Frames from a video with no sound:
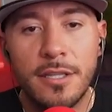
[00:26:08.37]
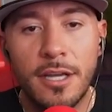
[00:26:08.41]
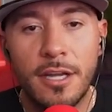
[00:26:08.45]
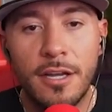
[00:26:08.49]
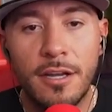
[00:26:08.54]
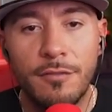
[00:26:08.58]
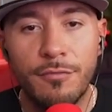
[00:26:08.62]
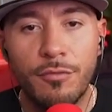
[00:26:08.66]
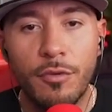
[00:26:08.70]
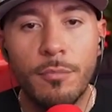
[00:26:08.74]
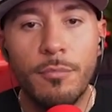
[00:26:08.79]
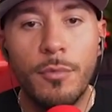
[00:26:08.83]

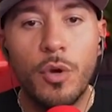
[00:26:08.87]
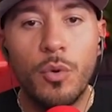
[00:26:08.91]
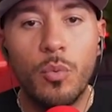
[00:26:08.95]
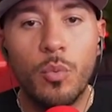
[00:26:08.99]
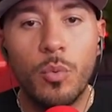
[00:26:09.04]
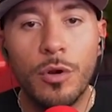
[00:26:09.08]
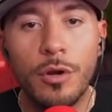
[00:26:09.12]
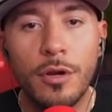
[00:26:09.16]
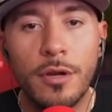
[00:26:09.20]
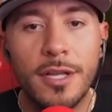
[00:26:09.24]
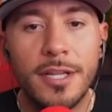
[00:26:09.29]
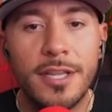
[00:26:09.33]
of remote
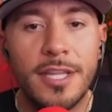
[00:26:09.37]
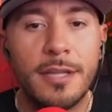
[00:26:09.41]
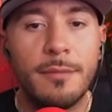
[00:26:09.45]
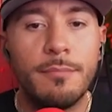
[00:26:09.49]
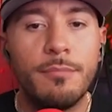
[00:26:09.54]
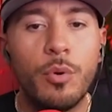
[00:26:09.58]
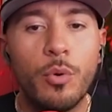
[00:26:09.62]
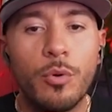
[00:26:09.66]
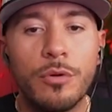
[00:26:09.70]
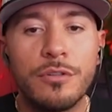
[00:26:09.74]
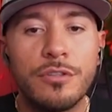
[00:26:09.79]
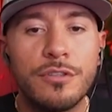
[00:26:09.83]
work and the
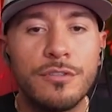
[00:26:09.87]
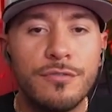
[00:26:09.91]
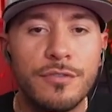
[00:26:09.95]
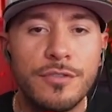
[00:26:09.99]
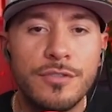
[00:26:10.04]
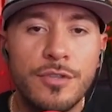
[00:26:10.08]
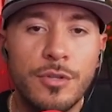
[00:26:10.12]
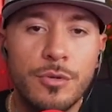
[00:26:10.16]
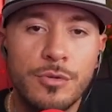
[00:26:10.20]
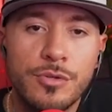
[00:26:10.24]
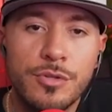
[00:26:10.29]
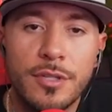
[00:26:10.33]
importance for
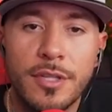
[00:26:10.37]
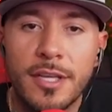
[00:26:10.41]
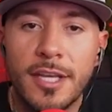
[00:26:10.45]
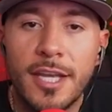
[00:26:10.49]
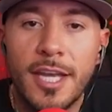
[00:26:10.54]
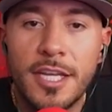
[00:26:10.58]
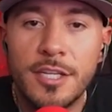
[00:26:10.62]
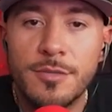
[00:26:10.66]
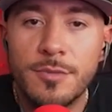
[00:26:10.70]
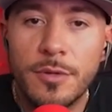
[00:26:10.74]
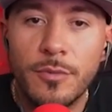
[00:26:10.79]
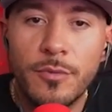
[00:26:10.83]
social
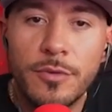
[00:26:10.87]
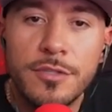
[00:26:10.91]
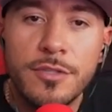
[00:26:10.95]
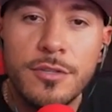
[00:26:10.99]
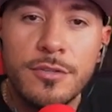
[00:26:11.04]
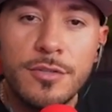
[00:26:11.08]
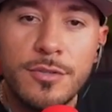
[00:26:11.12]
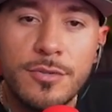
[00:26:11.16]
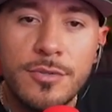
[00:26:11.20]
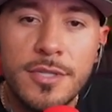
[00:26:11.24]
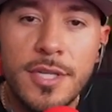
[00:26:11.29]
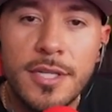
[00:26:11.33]
engagement? What's
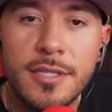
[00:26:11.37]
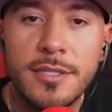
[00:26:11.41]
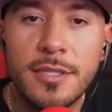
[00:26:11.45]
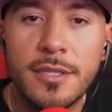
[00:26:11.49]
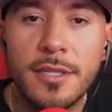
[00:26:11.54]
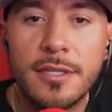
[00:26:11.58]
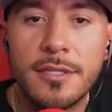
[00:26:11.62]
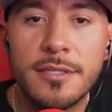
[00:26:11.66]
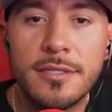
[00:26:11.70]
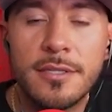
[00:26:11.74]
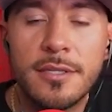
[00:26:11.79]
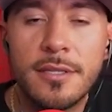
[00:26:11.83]
your 2 cents on
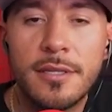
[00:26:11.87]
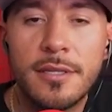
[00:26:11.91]
this?